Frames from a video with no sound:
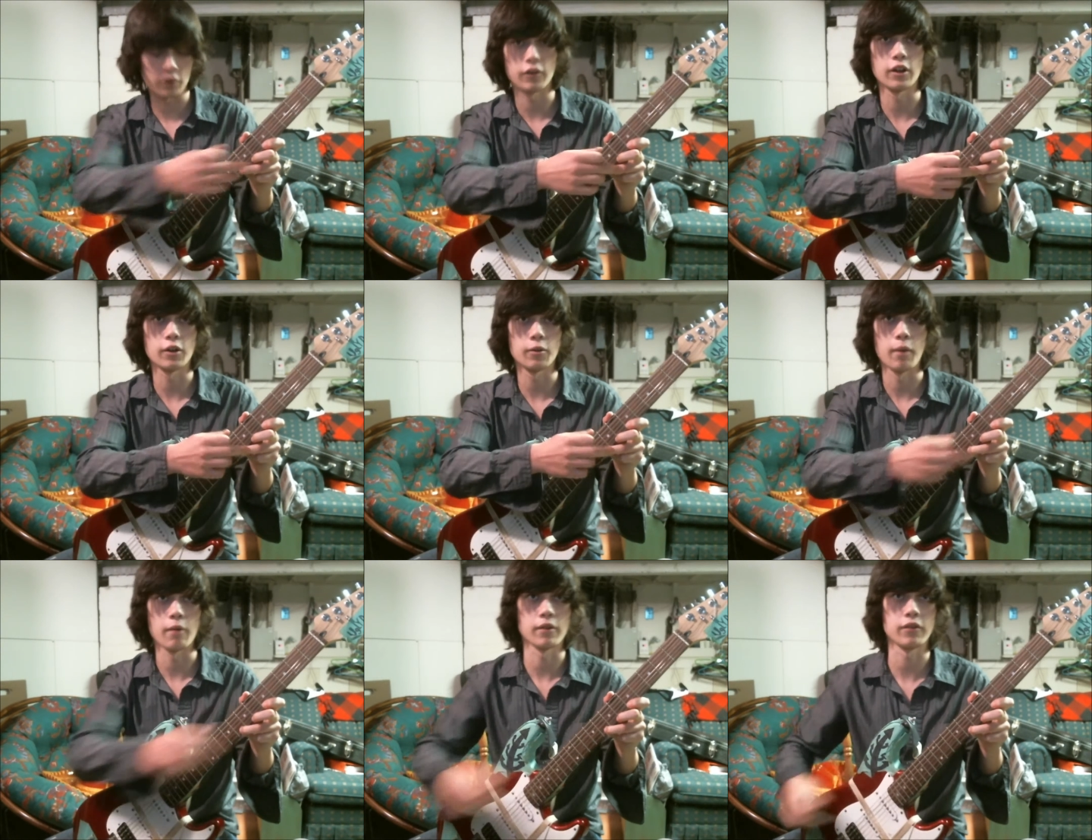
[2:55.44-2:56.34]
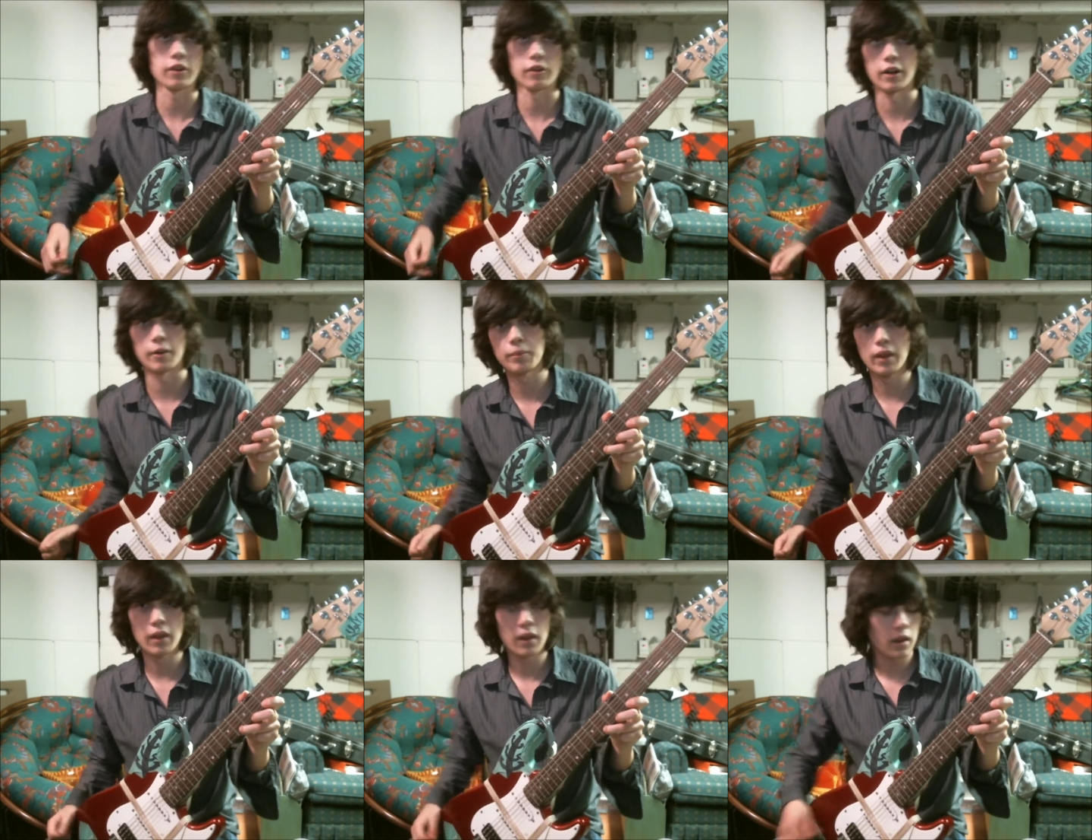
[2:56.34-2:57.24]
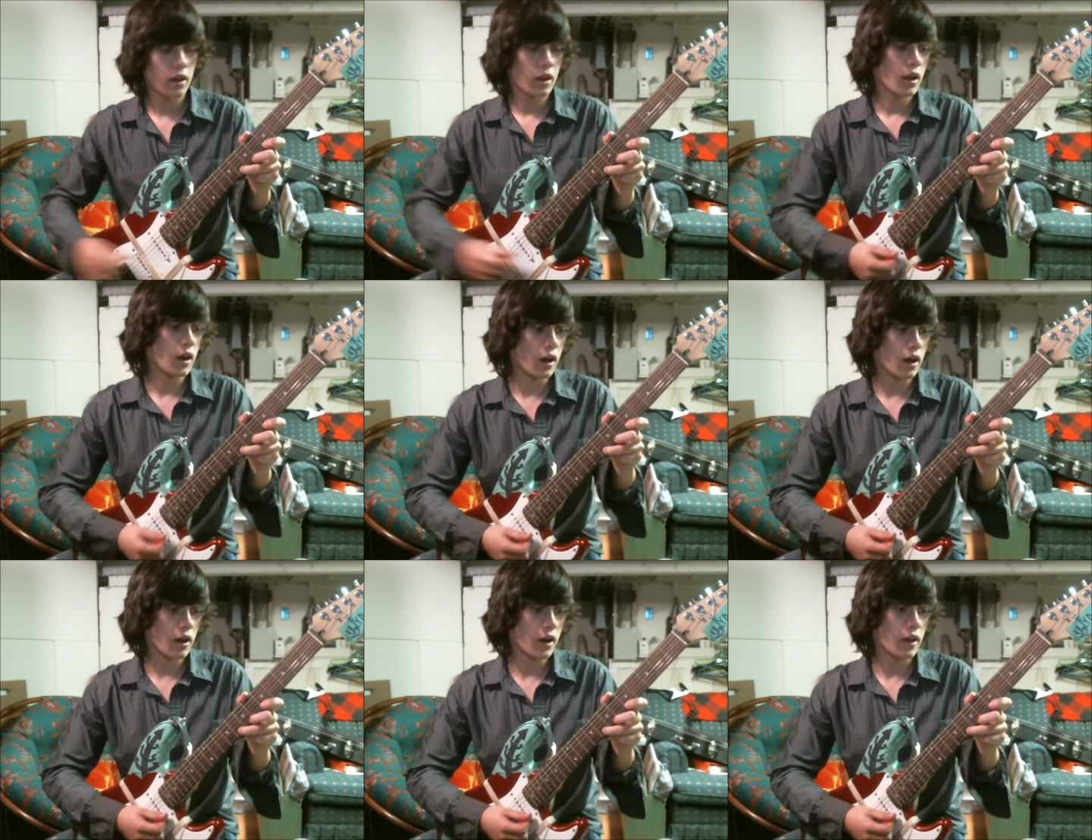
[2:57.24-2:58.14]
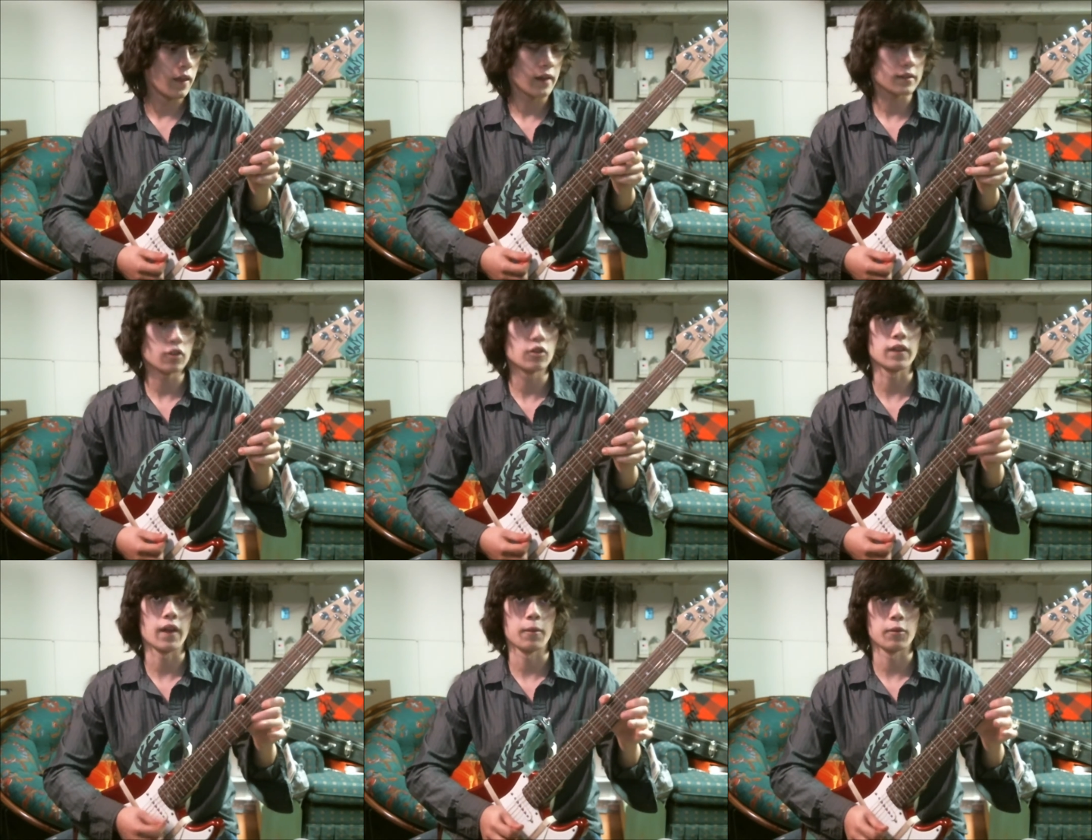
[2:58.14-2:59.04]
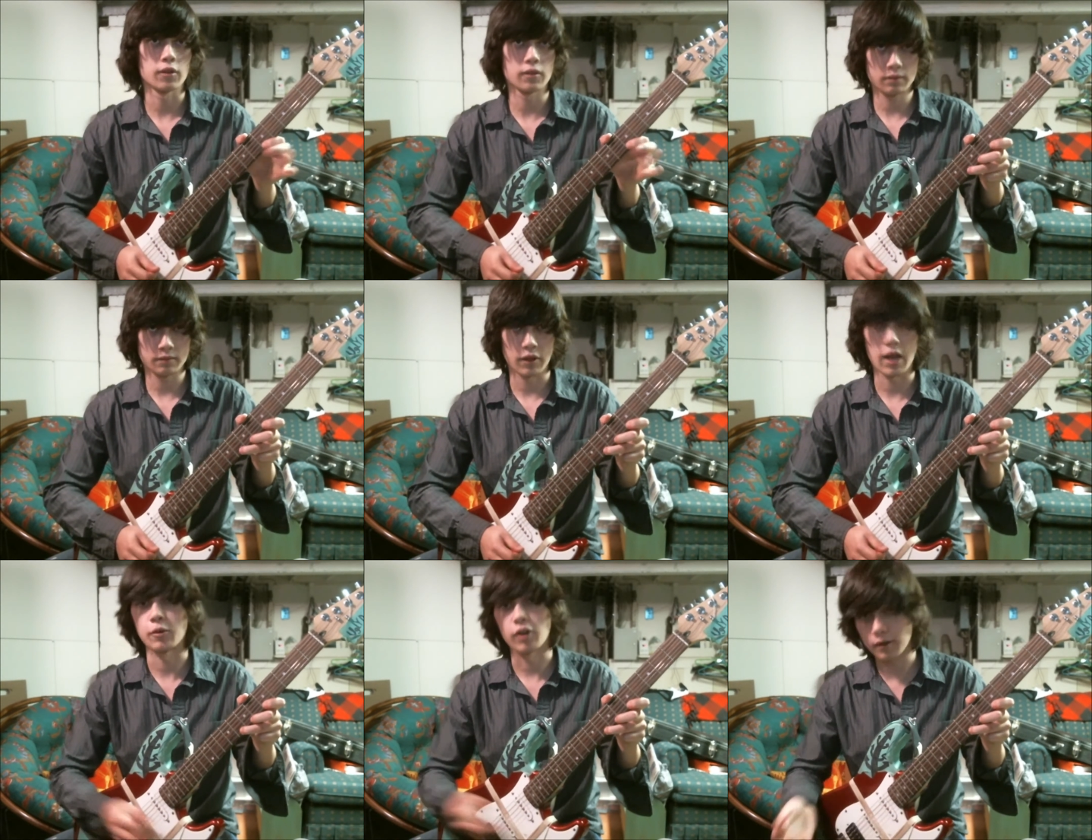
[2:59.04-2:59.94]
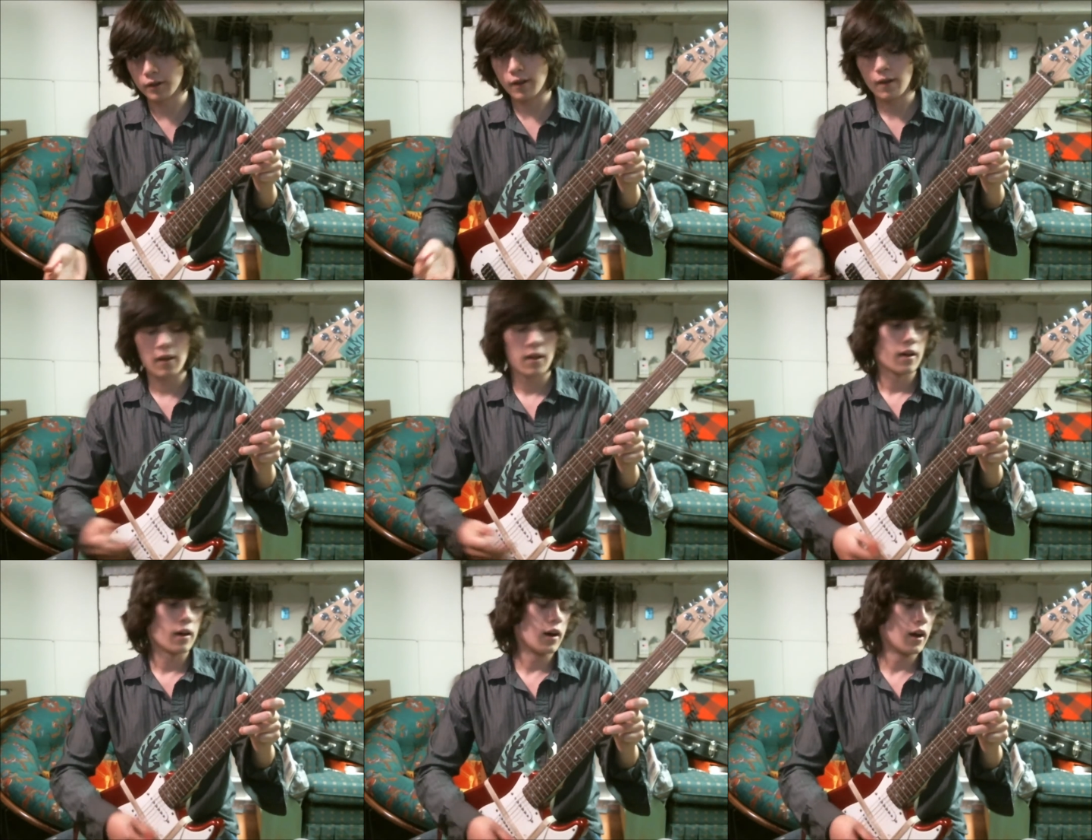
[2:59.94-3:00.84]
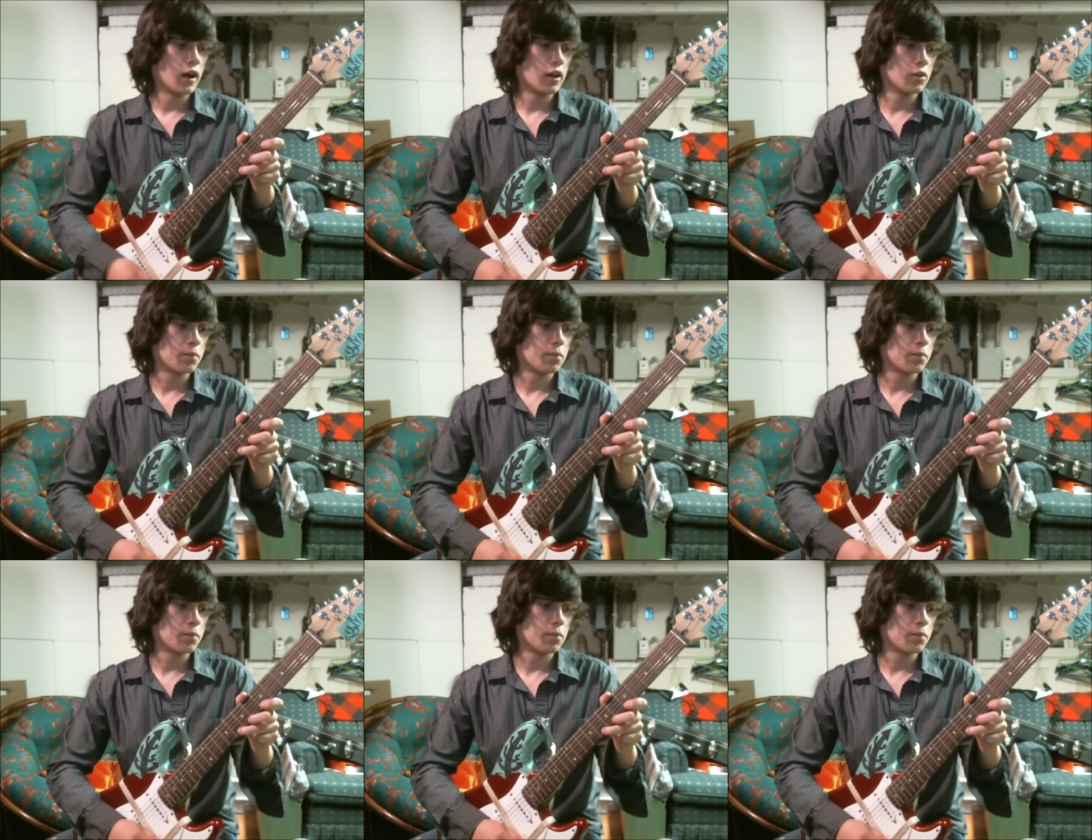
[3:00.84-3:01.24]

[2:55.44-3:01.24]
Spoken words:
finger, my ring finger here. And that's how you get the hammer on. The